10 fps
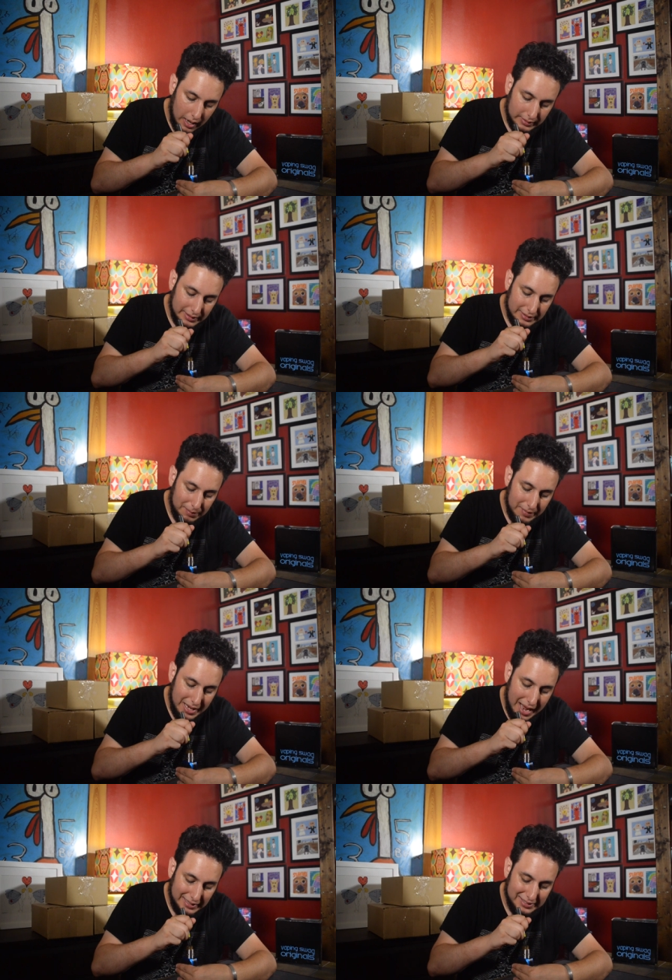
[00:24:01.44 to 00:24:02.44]
I said
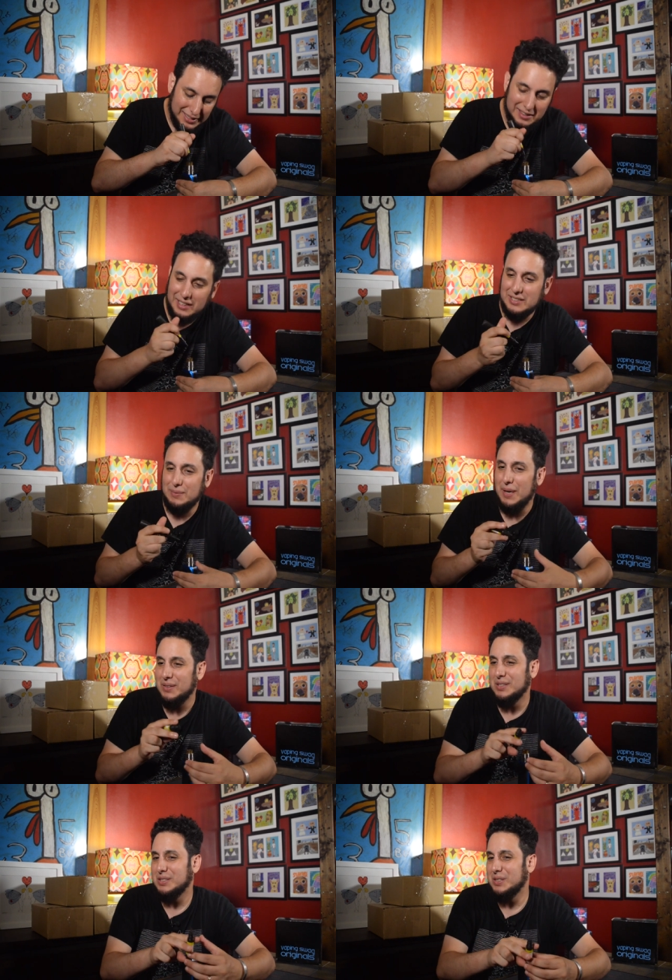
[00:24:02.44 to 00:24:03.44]
some nasty things about this